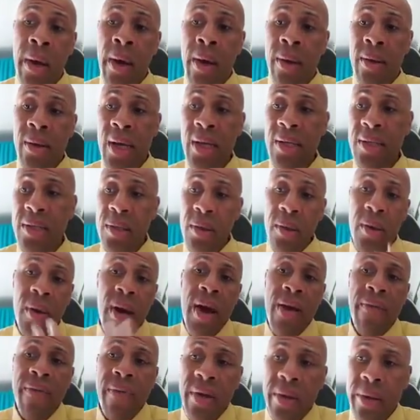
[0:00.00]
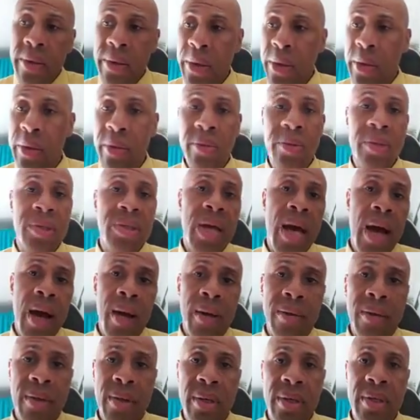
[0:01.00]
they still have a little
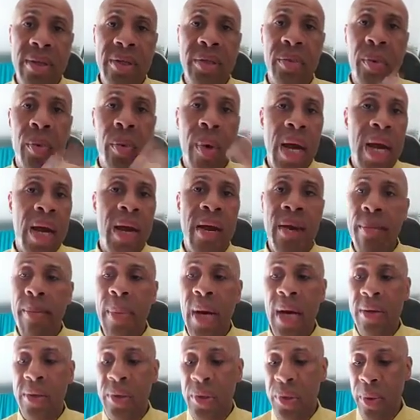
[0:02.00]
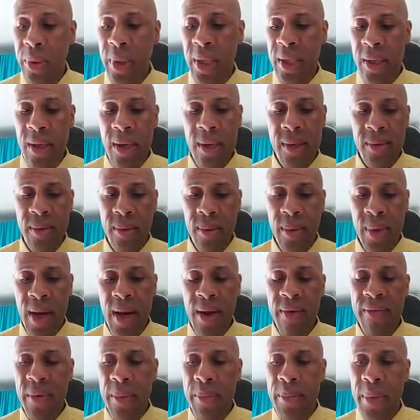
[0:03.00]
childish way about doing things or
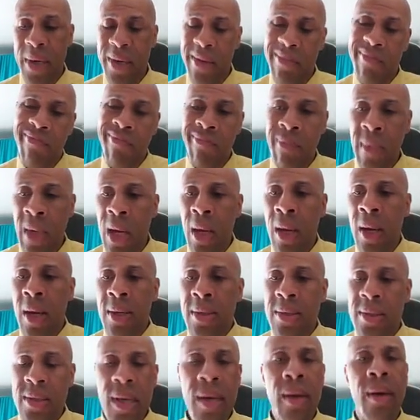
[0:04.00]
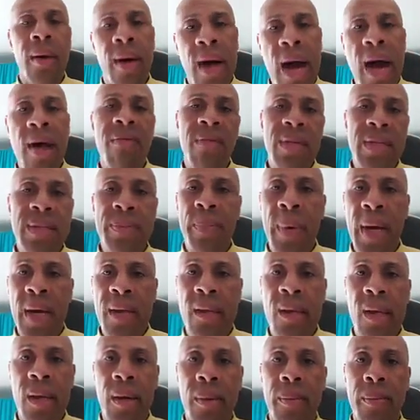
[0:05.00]
whatever. But still, I respect
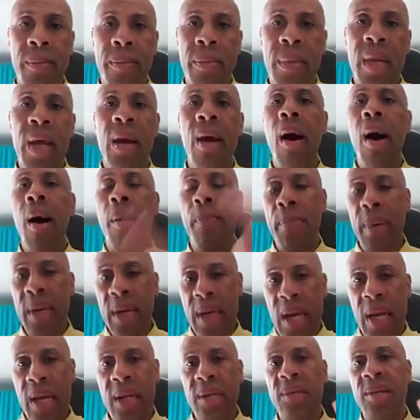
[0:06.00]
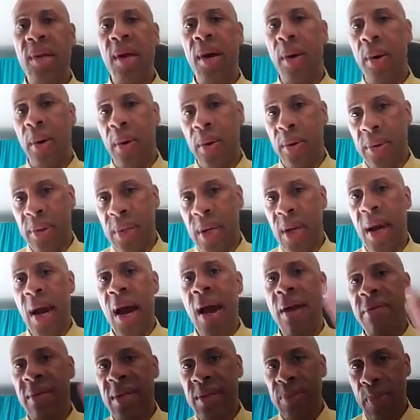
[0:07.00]
them. They're up in age, they're older.
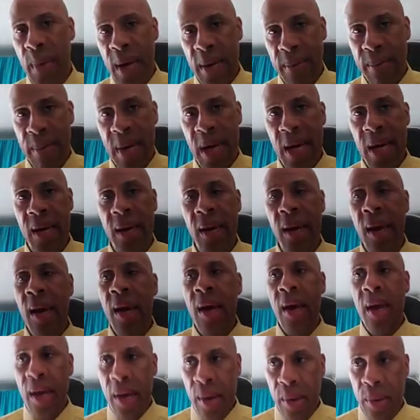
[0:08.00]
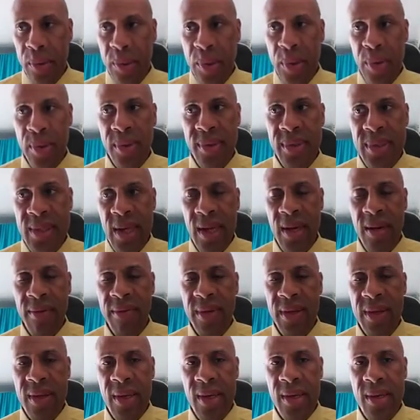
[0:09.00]
I respect my elders and
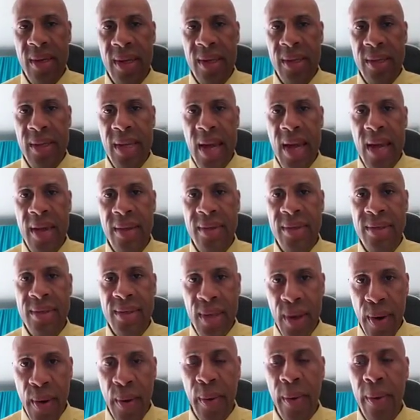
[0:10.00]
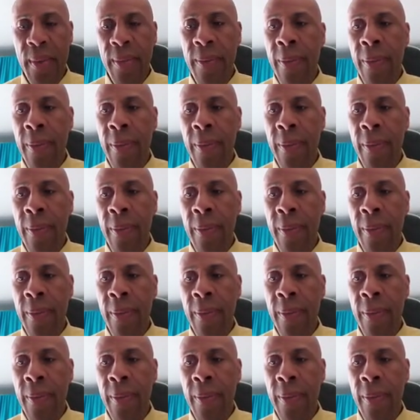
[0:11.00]
everything like that. So,